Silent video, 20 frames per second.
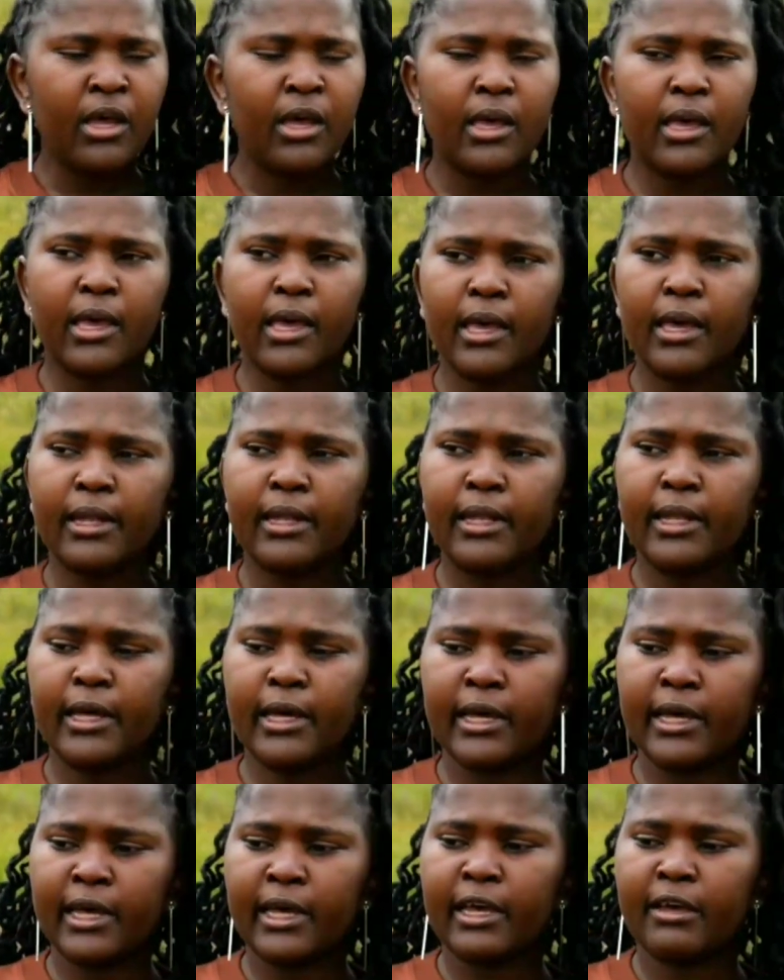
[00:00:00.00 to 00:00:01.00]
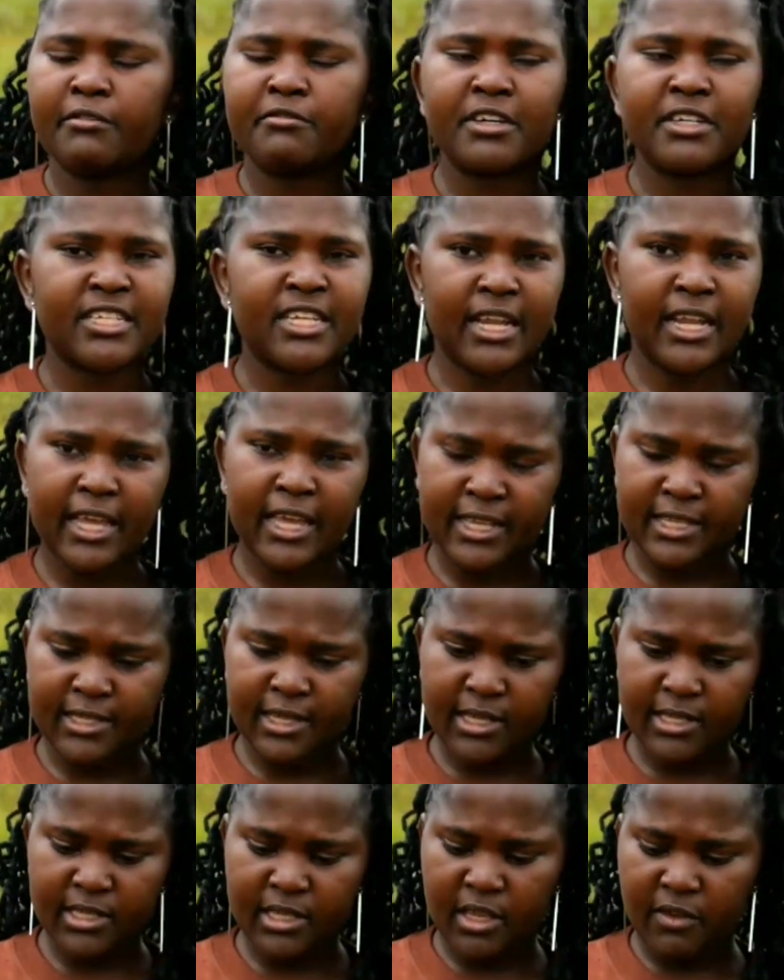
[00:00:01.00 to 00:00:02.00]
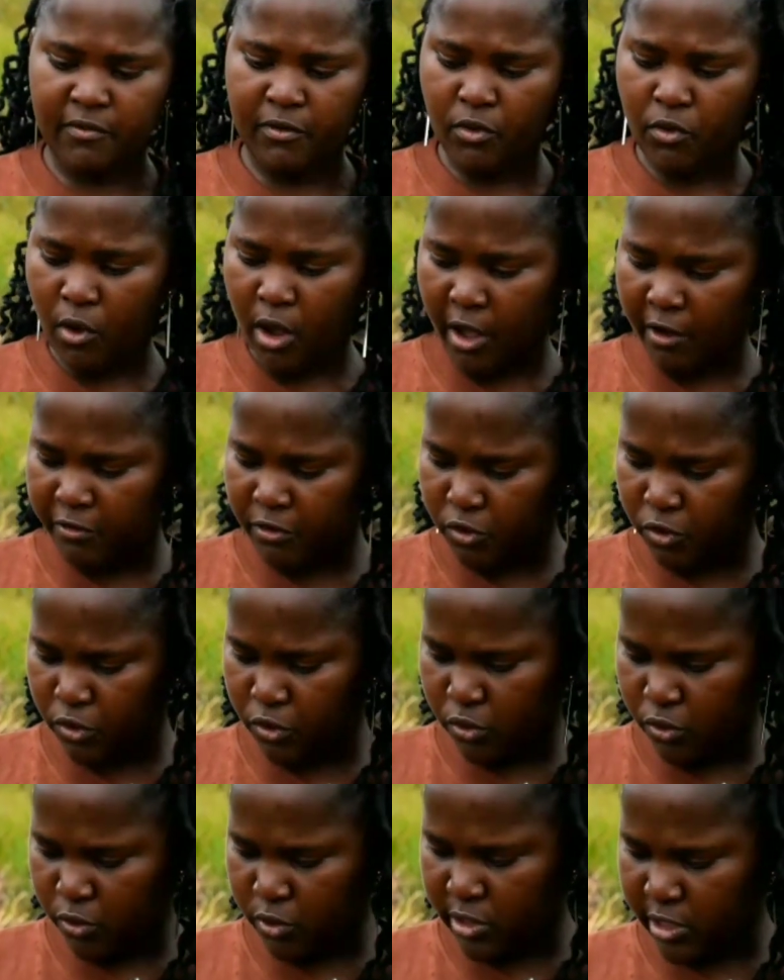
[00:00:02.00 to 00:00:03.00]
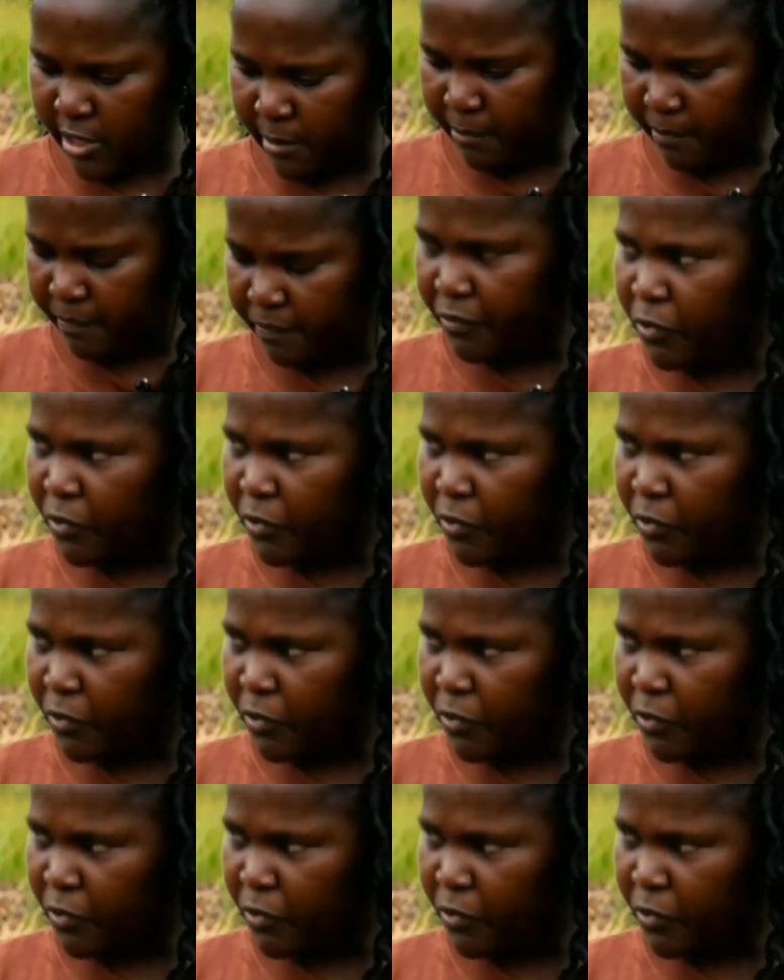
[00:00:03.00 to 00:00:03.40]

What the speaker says: and fertilizers if you have to use them.